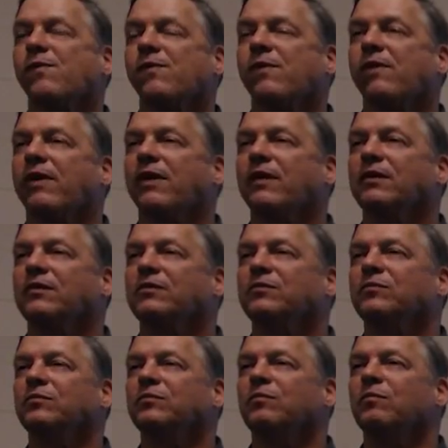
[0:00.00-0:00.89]
if they
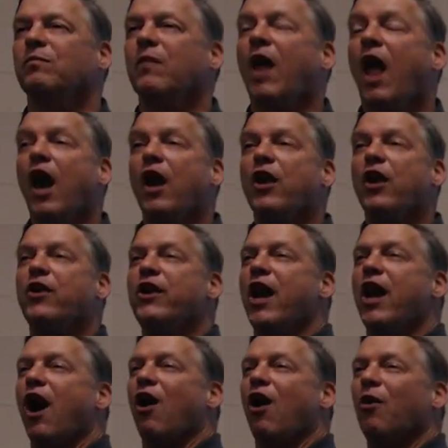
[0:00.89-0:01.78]
submit a log sheet?
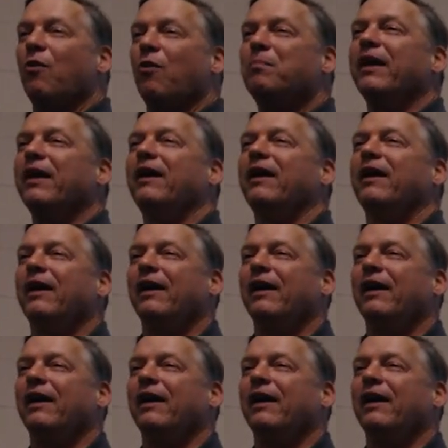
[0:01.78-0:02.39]
No. Yeah.